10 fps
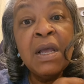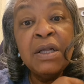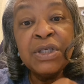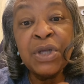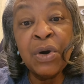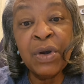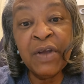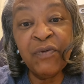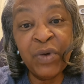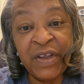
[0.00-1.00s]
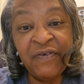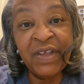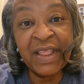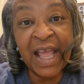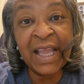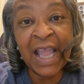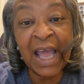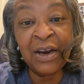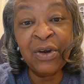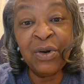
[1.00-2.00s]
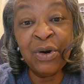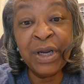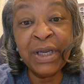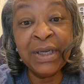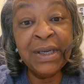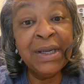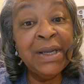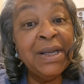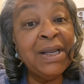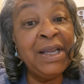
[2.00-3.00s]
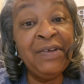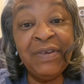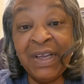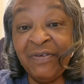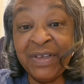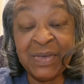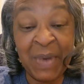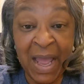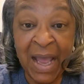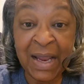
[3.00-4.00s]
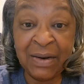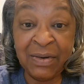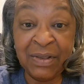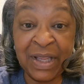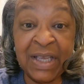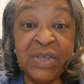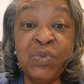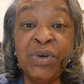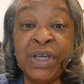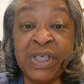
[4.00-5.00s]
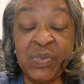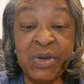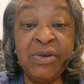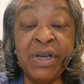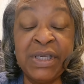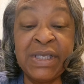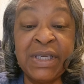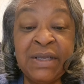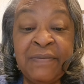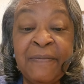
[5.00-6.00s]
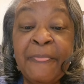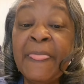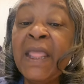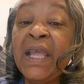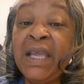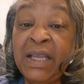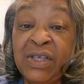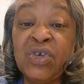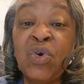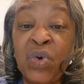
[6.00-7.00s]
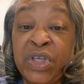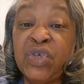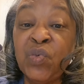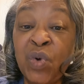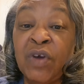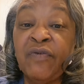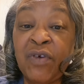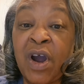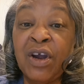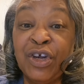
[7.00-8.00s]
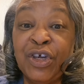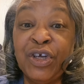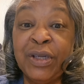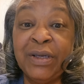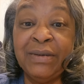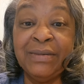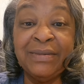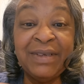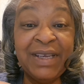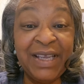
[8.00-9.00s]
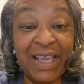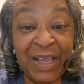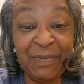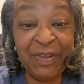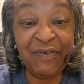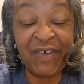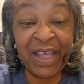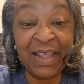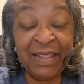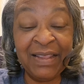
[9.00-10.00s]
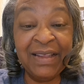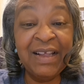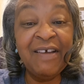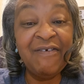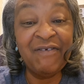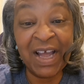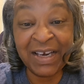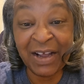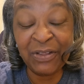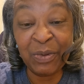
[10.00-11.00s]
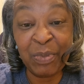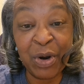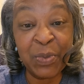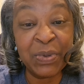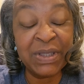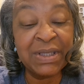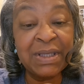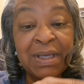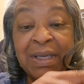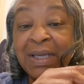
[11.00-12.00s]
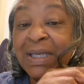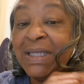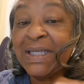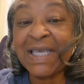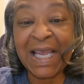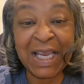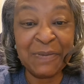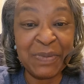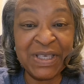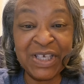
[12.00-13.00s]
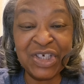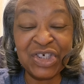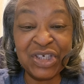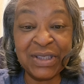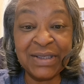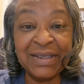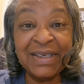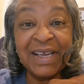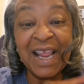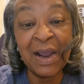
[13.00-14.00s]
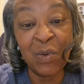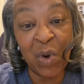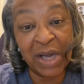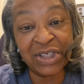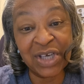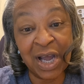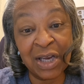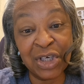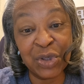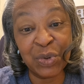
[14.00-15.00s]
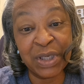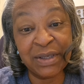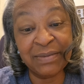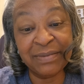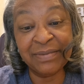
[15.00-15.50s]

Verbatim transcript: So if we fit that category, even if it's bad things we're experiencing, it's going to work for our good. Keep the faith, find out the purpose, stay in position, and watch God do it.